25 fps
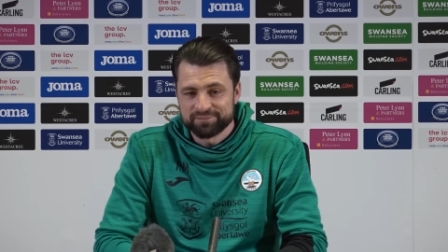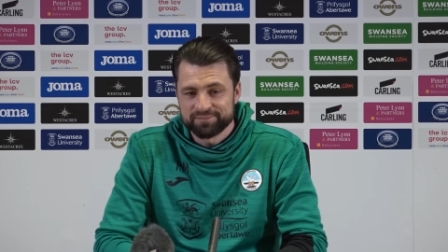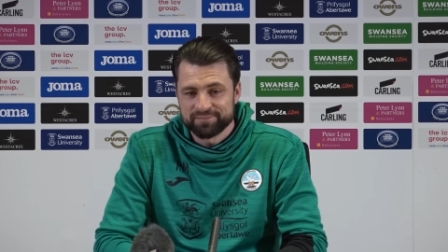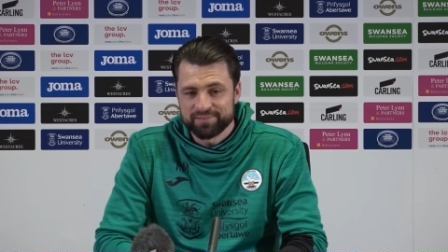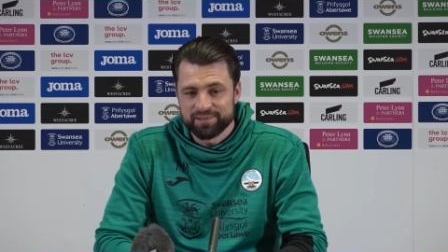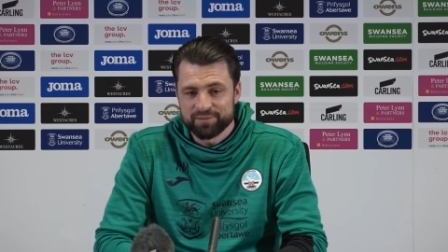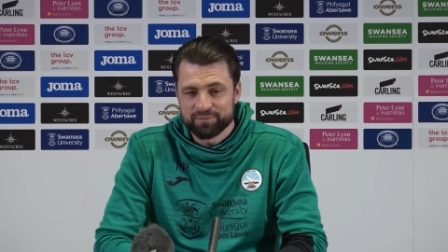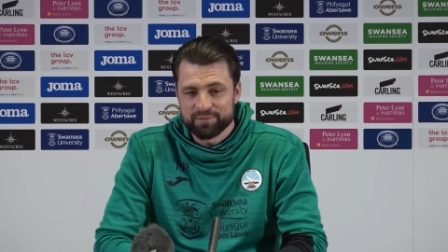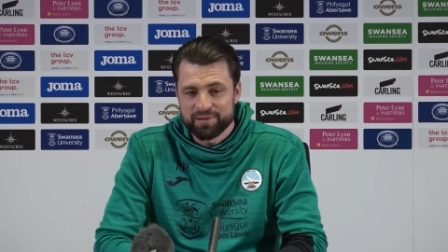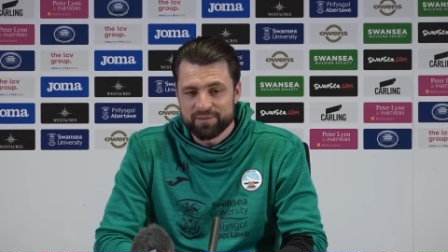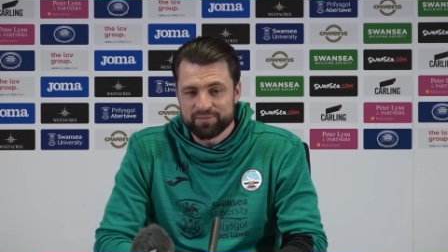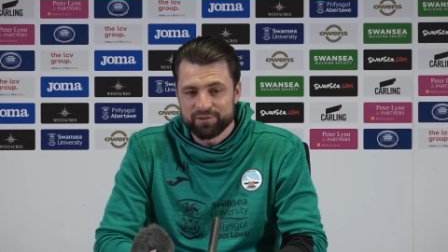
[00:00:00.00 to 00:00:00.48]

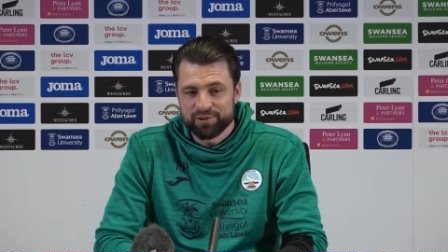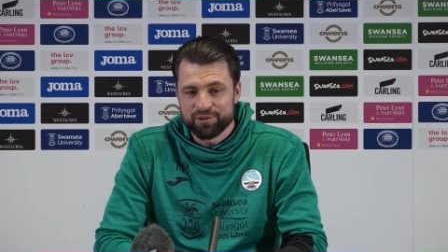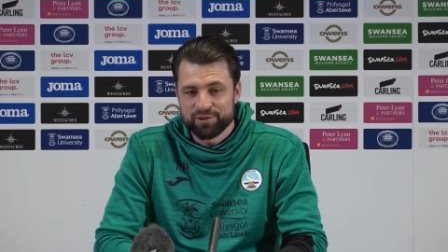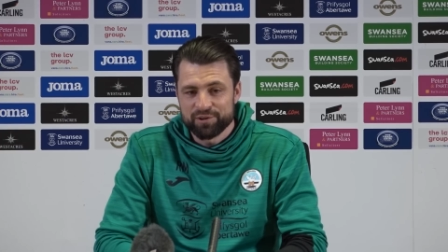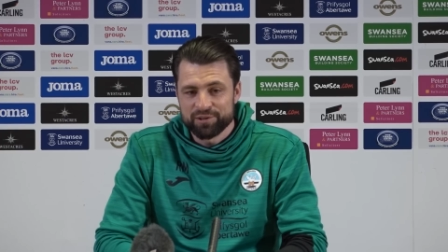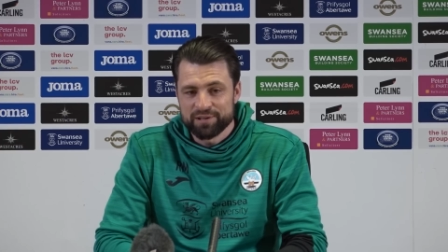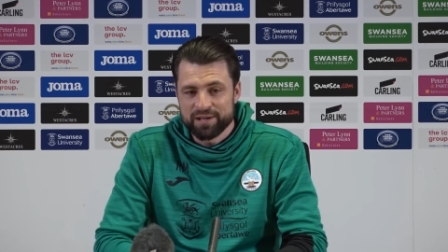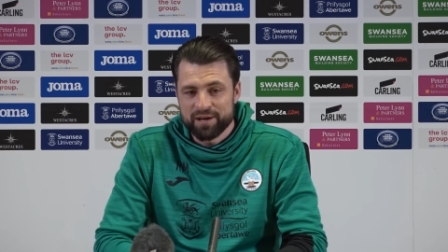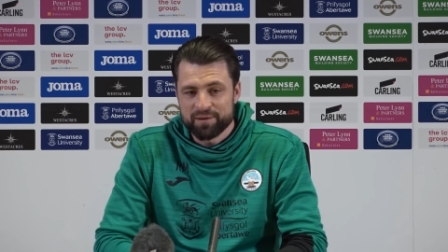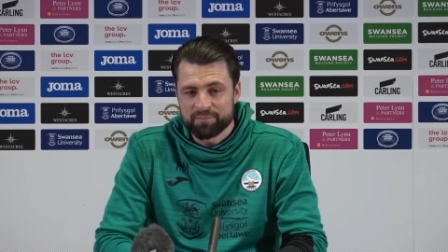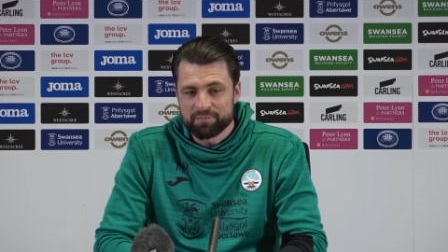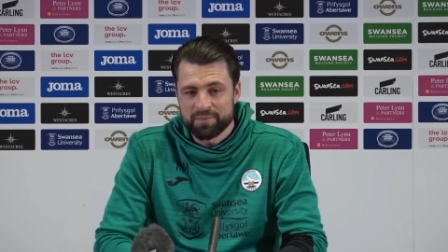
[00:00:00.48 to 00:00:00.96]
Like we have a lot
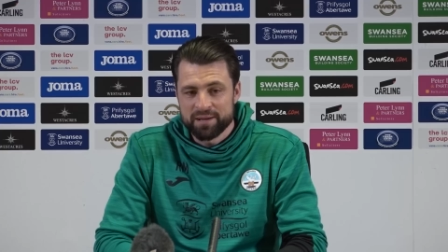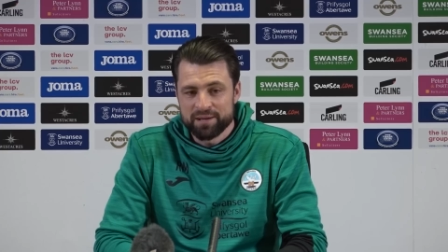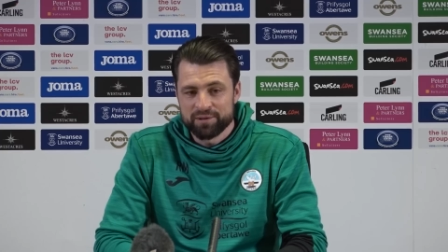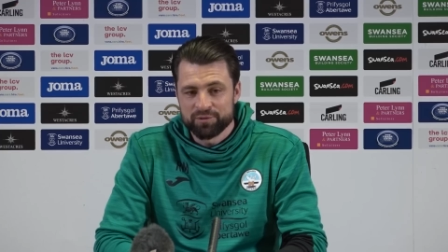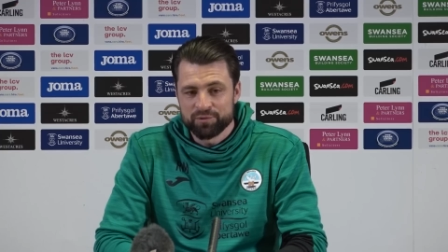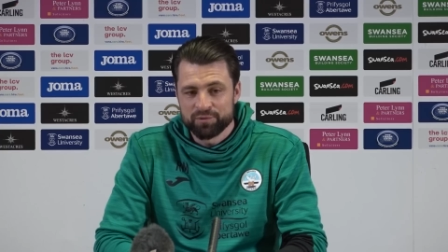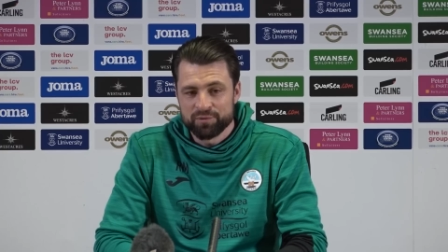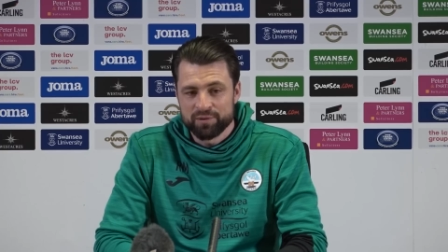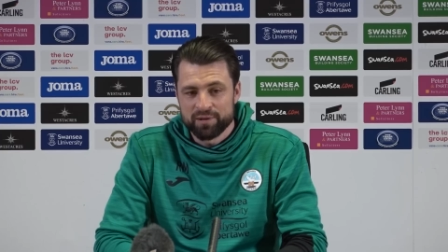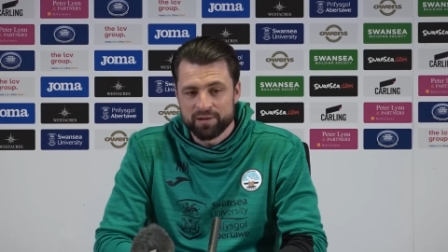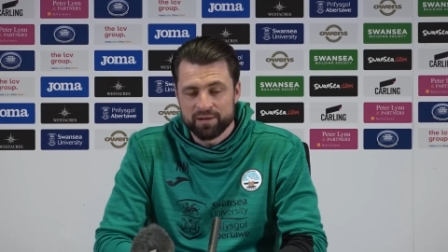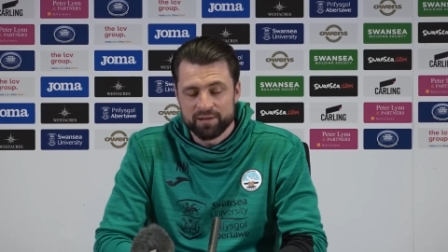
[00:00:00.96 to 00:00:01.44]
of young men
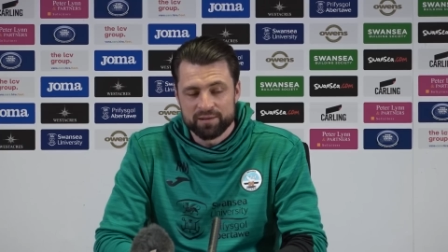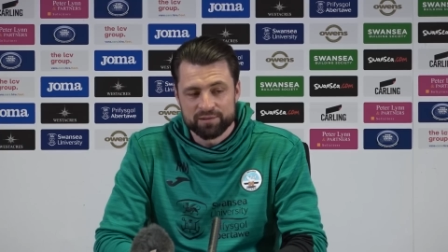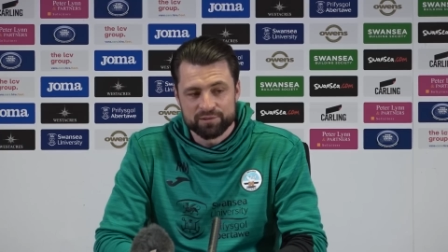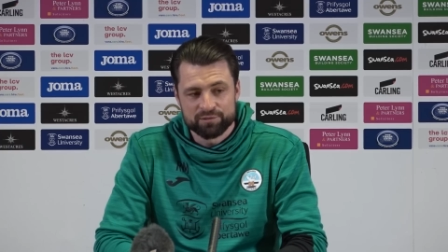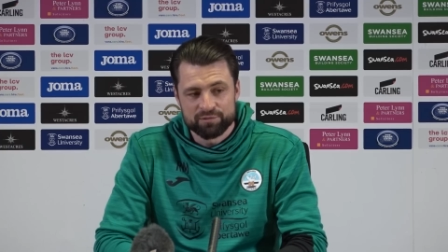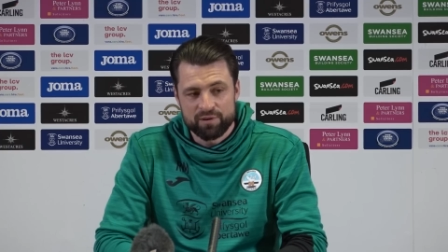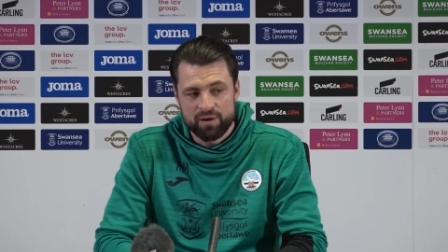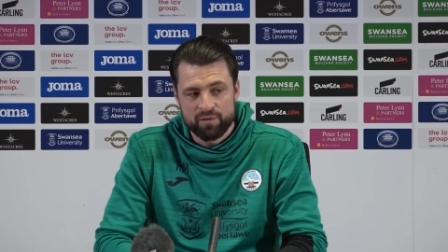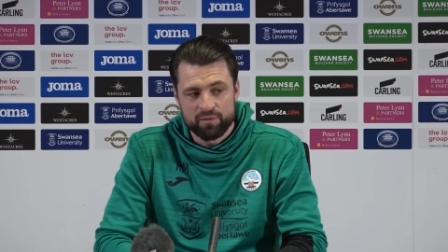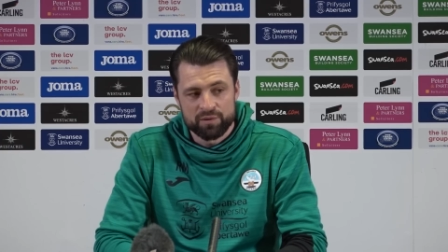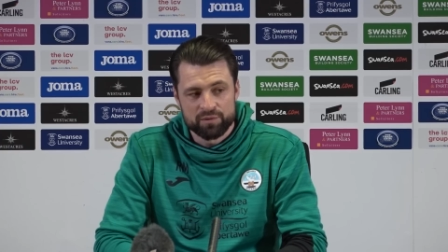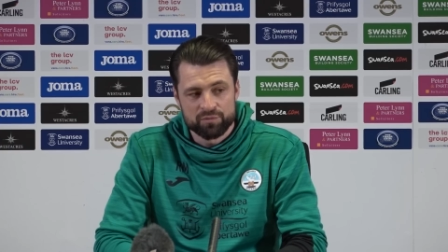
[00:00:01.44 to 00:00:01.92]
who are
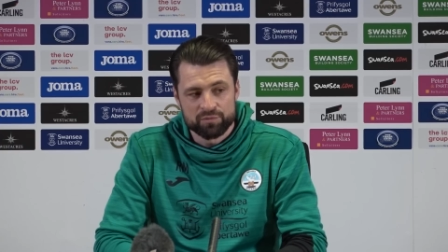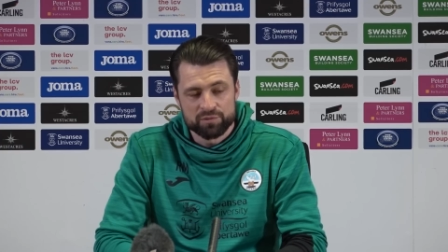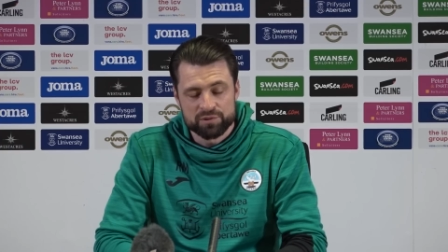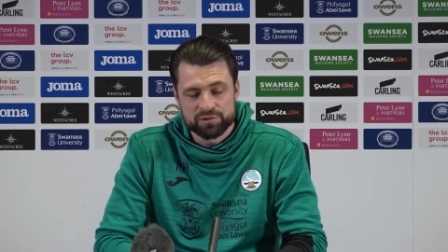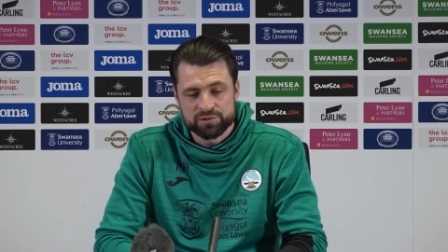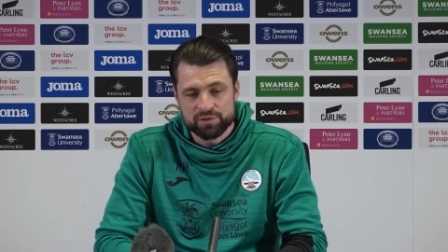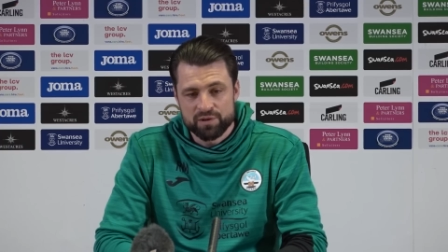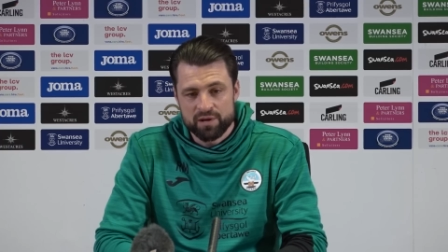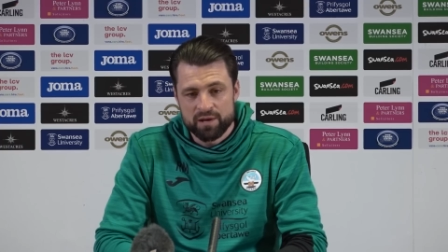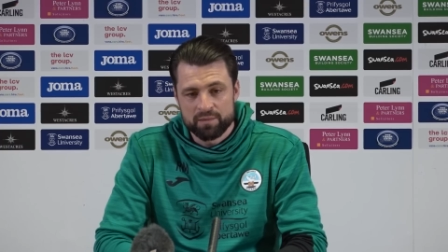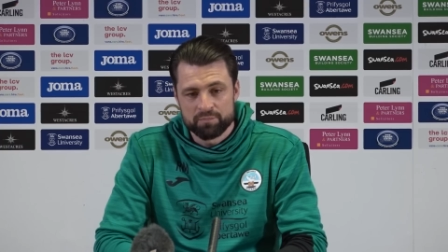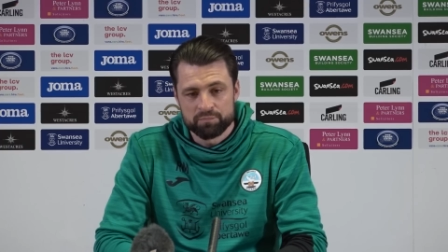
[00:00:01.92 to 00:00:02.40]
growing all the
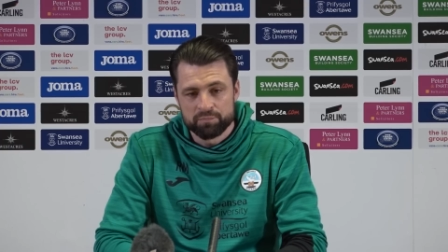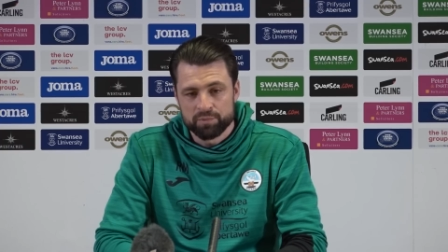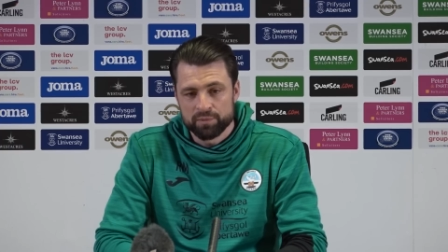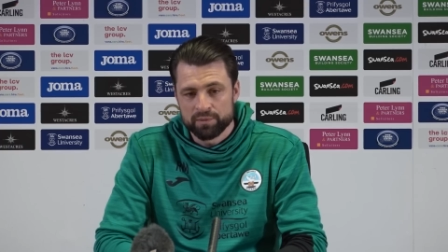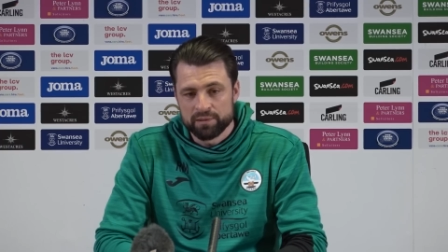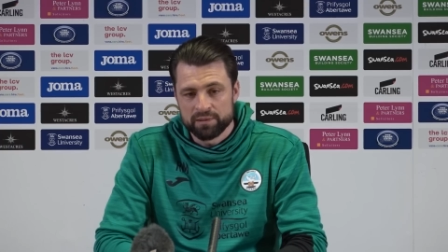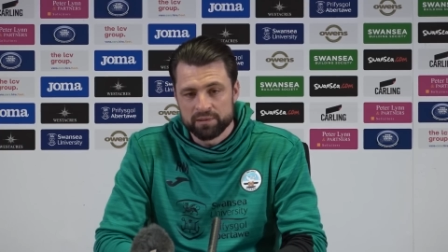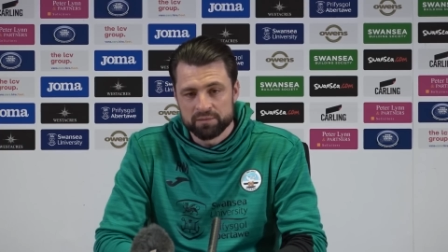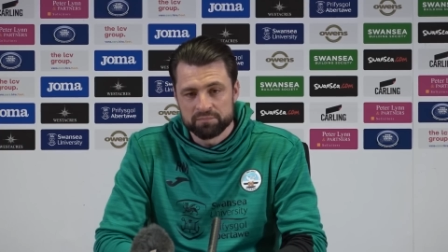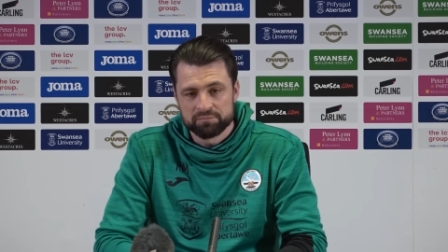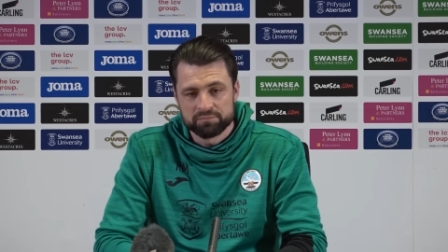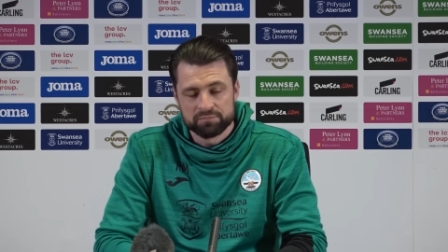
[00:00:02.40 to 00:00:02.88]
time,
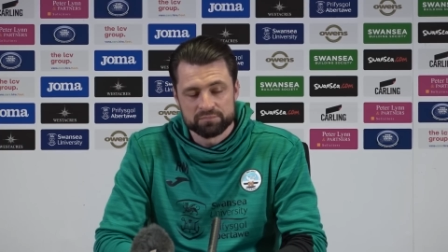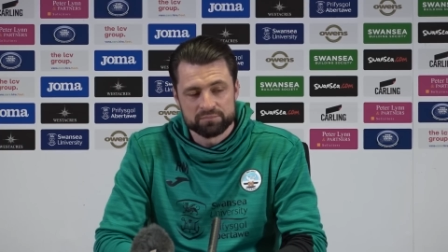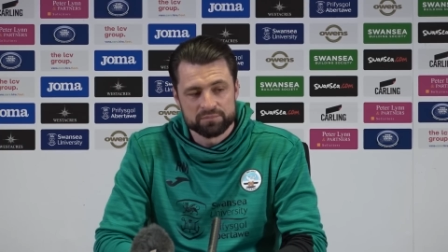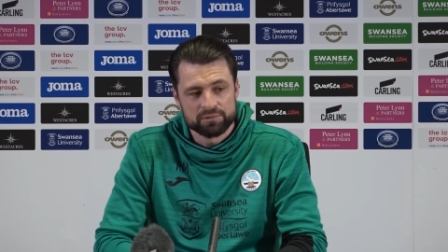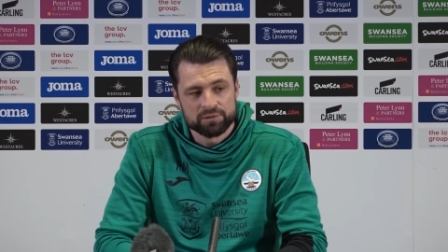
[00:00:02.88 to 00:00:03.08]
brilliant.